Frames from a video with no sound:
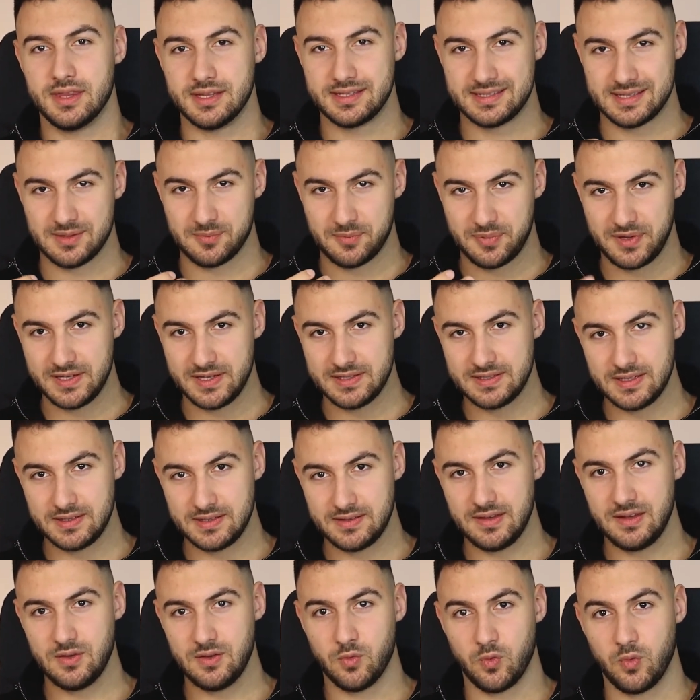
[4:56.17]
The
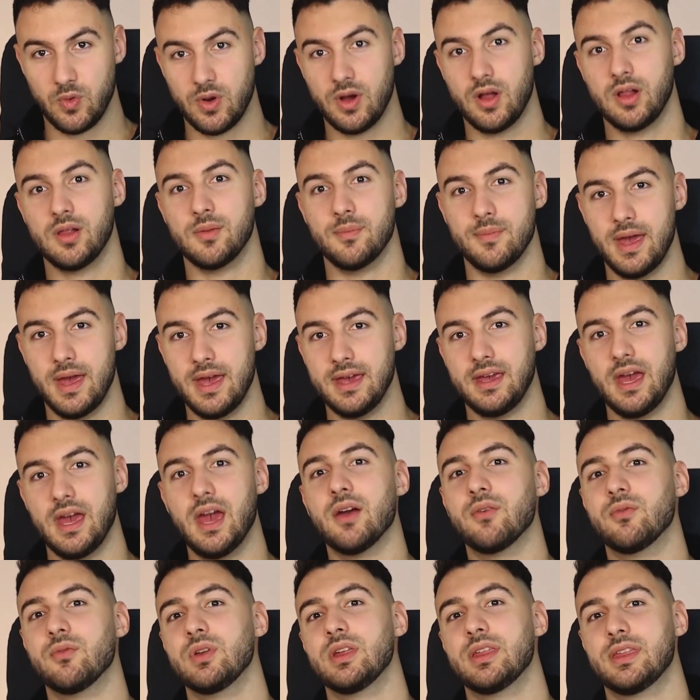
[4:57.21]
simplicity will make
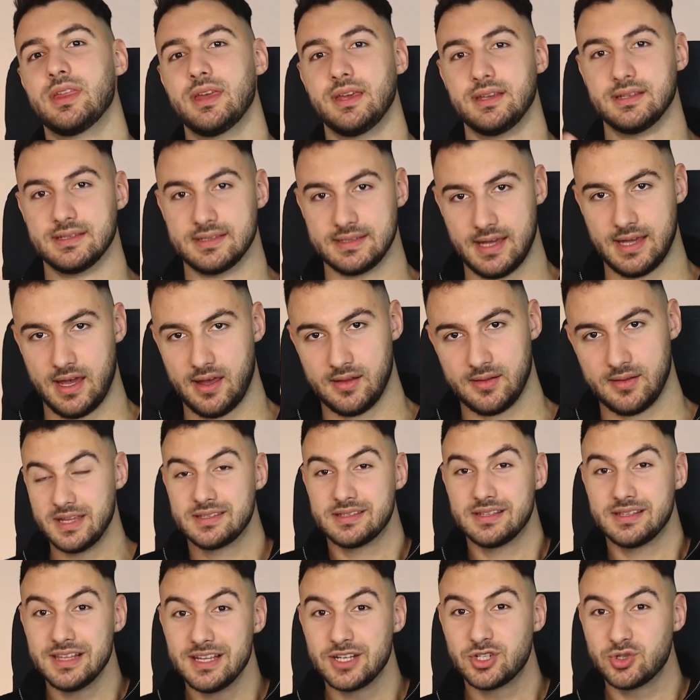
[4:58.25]
everything scale.
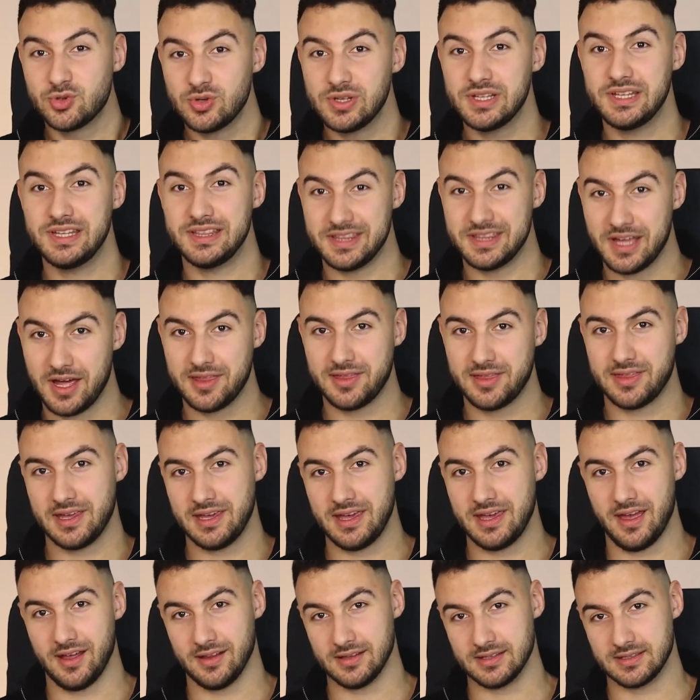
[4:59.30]
It's literally
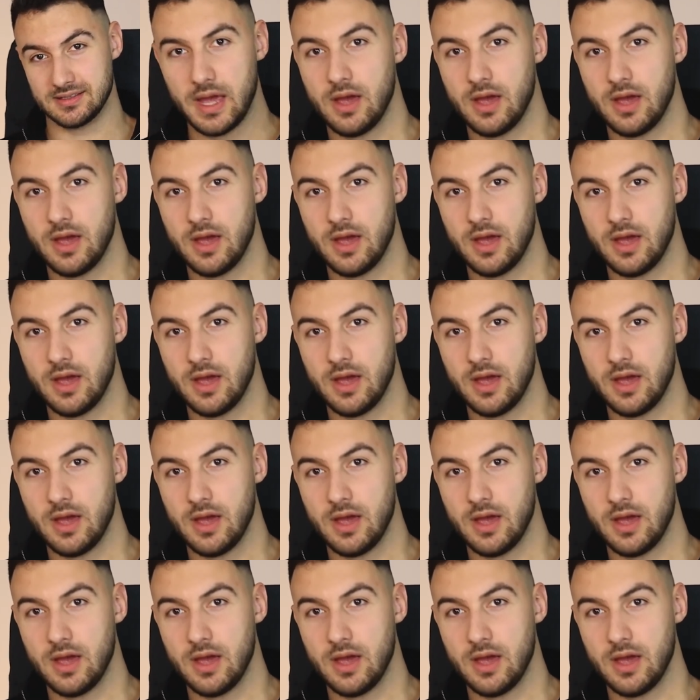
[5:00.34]
nothing else.